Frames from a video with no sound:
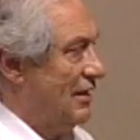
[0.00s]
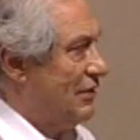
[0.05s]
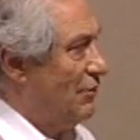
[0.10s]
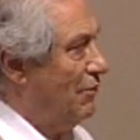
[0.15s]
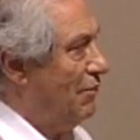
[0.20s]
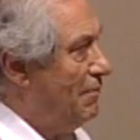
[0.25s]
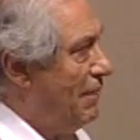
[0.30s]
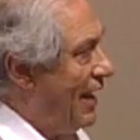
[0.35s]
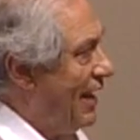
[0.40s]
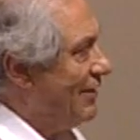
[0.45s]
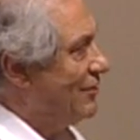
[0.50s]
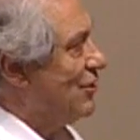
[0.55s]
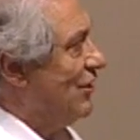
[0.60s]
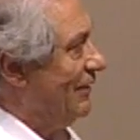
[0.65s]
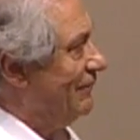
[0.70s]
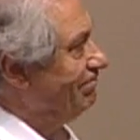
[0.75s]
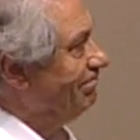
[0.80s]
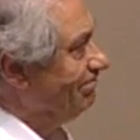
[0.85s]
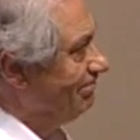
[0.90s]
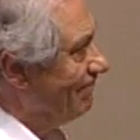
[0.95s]
So
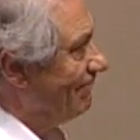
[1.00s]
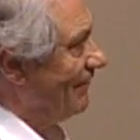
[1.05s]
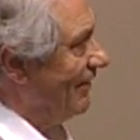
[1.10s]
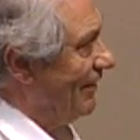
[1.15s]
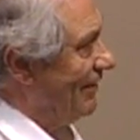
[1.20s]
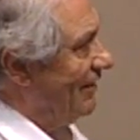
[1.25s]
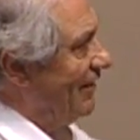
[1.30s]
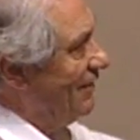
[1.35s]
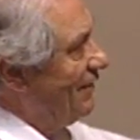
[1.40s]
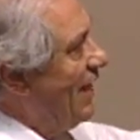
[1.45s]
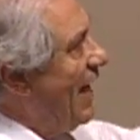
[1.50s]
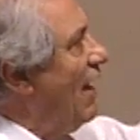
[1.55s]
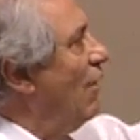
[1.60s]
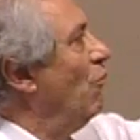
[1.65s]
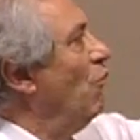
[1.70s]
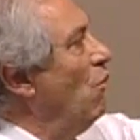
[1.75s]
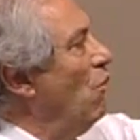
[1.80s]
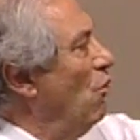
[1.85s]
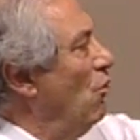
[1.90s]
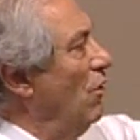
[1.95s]
imagine that that
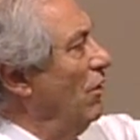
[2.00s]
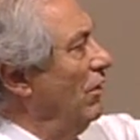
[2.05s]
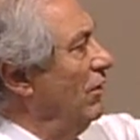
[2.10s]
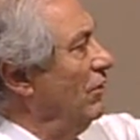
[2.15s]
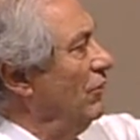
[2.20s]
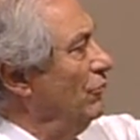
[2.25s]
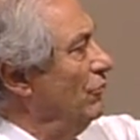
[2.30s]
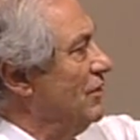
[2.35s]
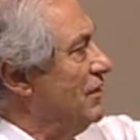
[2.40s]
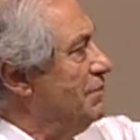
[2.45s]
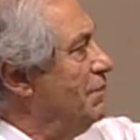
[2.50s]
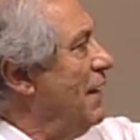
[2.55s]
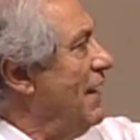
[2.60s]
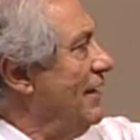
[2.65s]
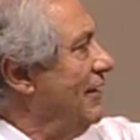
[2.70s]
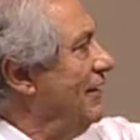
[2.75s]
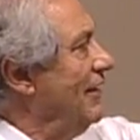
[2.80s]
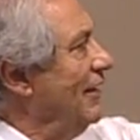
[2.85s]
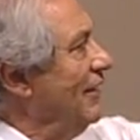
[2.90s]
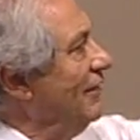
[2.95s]
wall was
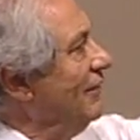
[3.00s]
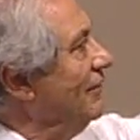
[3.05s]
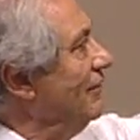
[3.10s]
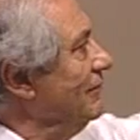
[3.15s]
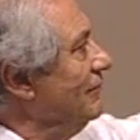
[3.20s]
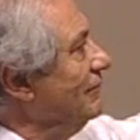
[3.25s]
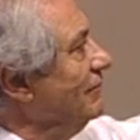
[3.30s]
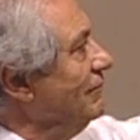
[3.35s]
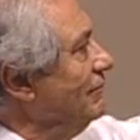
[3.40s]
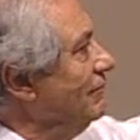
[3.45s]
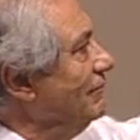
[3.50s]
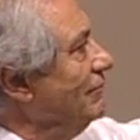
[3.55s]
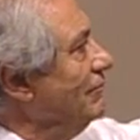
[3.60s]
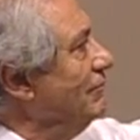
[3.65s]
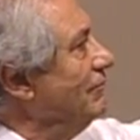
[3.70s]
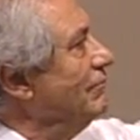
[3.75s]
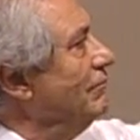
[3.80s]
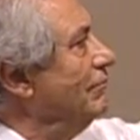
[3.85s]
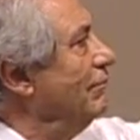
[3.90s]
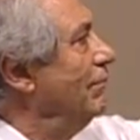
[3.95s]
painted
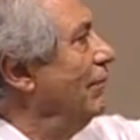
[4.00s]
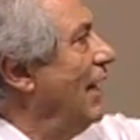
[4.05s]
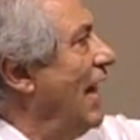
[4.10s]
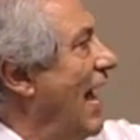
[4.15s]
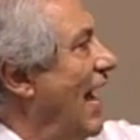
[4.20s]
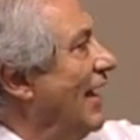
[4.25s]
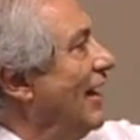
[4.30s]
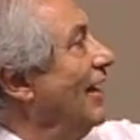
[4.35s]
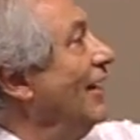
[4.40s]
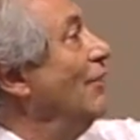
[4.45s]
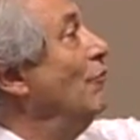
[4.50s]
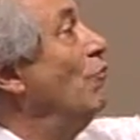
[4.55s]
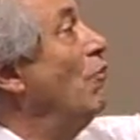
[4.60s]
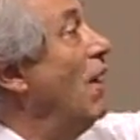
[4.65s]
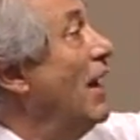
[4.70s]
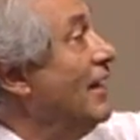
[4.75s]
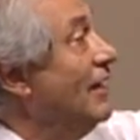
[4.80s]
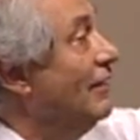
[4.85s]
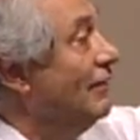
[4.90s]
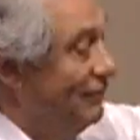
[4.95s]
black and
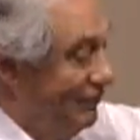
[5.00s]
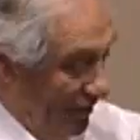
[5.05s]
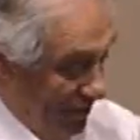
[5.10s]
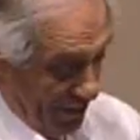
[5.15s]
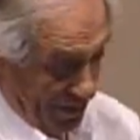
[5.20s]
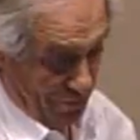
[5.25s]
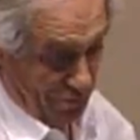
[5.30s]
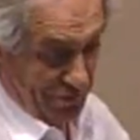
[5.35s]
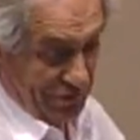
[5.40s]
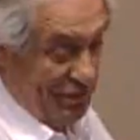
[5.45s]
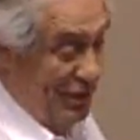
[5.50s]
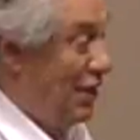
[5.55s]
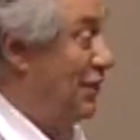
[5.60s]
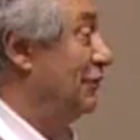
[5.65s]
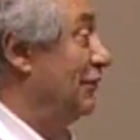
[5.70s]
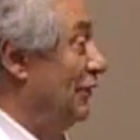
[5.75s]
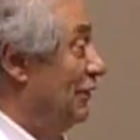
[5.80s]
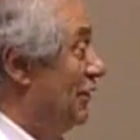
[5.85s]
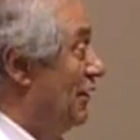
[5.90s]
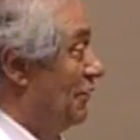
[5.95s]
white, and I was
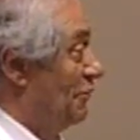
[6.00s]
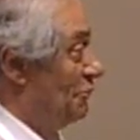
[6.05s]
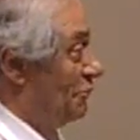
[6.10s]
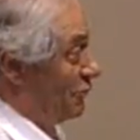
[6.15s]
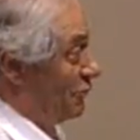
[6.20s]
standing there.